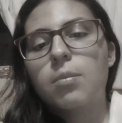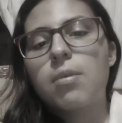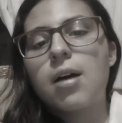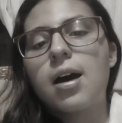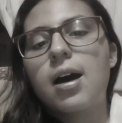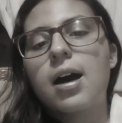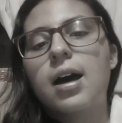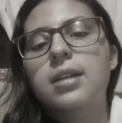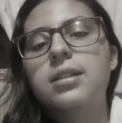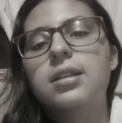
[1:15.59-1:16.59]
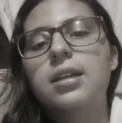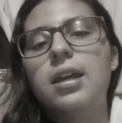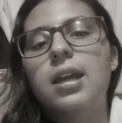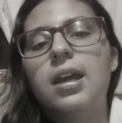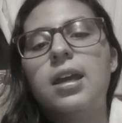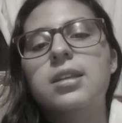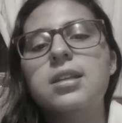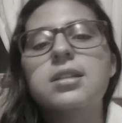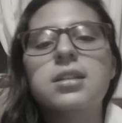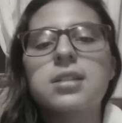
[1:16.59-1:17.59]
but
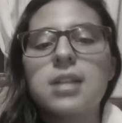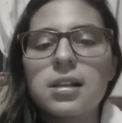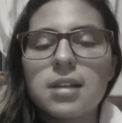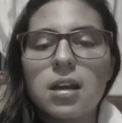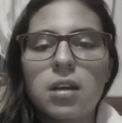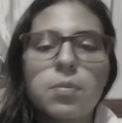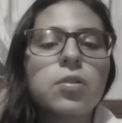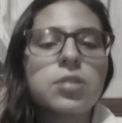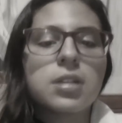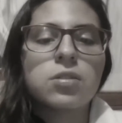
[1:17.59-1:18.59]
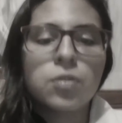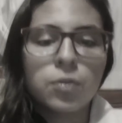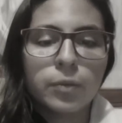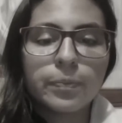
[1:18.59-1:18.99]
these details are important too.